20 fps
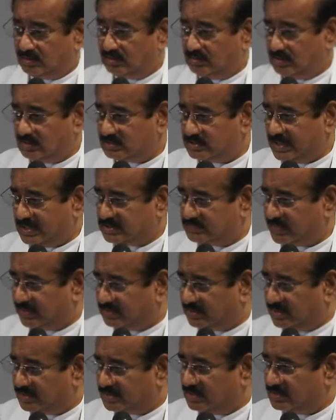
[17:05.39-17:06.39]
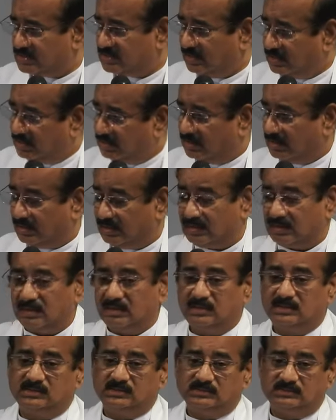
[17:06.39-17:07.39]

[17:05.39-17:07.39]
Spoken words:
what God's expectations are,